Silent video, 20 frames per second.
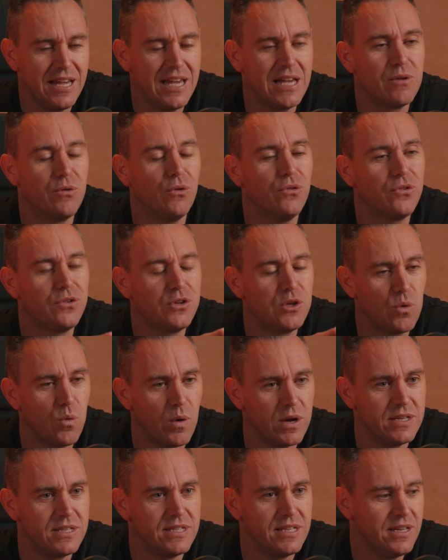equals
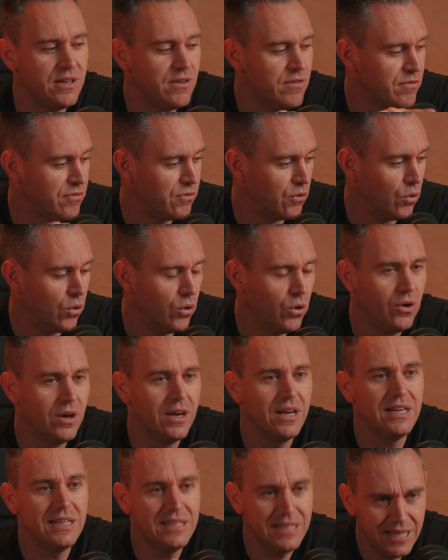24
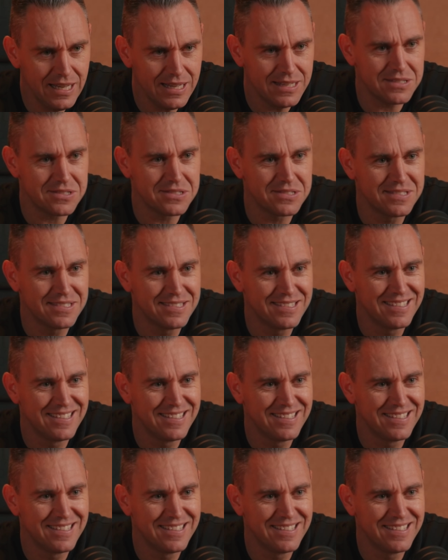years.